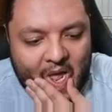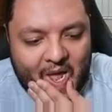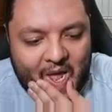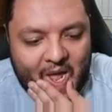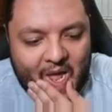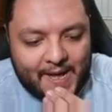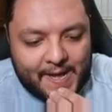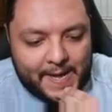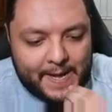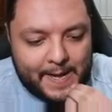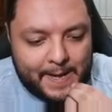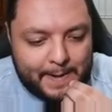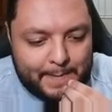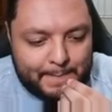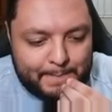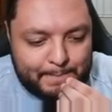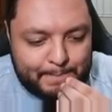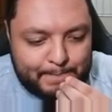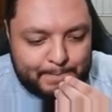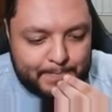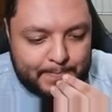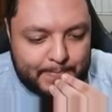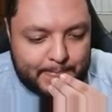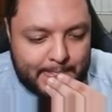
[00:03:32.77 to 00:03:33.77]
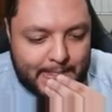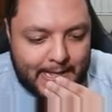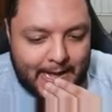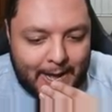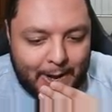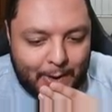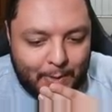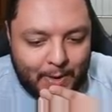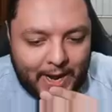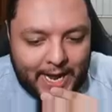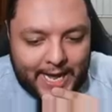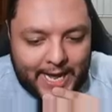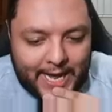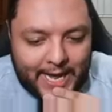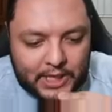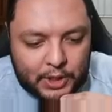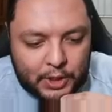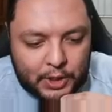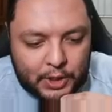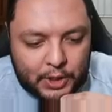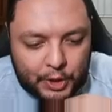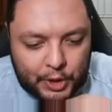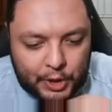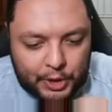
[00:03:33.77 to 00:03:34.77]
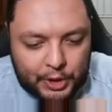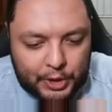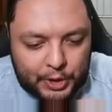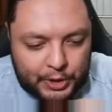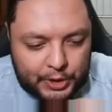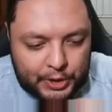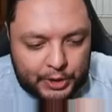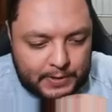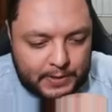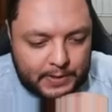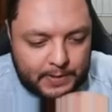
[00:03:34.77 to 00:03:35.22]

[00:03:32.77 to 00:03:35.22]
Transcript: Um, now I could